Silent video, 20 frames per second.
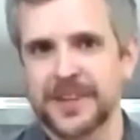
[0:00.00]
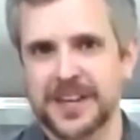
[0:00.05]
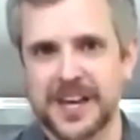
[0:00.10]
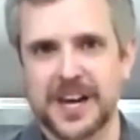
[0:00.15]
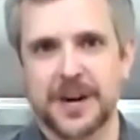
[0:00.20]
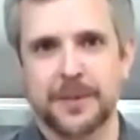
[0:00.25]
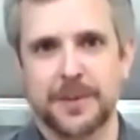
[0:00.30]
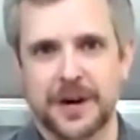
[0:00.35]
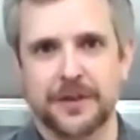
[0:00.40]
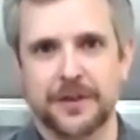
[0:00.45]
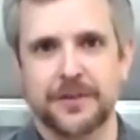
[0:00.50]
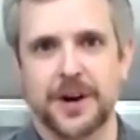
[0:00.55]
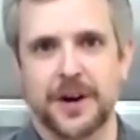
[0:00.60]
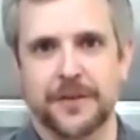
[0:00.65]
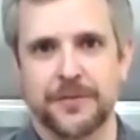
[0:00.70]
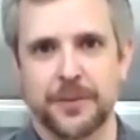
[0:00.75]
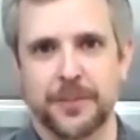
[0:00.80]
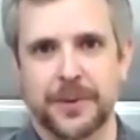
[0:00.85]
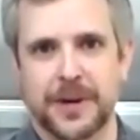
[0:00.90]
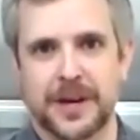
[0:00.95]
get them
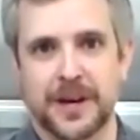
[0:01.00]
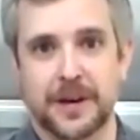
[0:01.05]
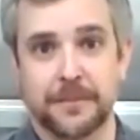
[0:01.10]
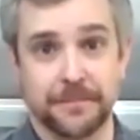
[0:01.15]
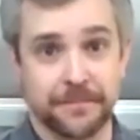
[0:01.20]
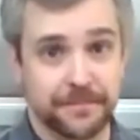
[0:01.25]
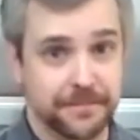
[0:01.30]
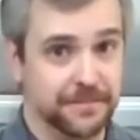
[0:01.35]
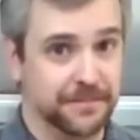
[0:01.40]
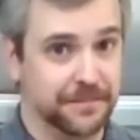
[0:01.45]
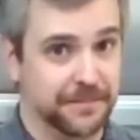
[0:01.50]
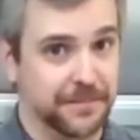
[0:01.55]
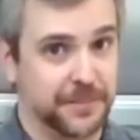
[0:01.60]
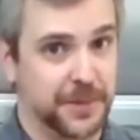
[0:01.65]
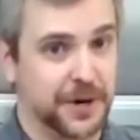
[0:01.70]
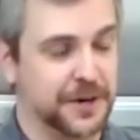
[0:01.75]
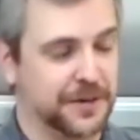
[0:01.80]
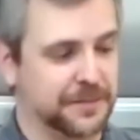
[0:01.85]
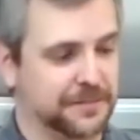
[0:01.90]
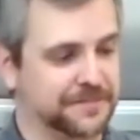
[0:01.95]
off the pan.
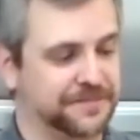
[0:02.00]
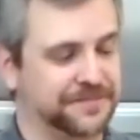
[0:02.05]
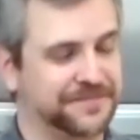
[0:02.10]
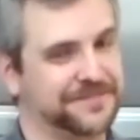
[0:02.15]
Pardon.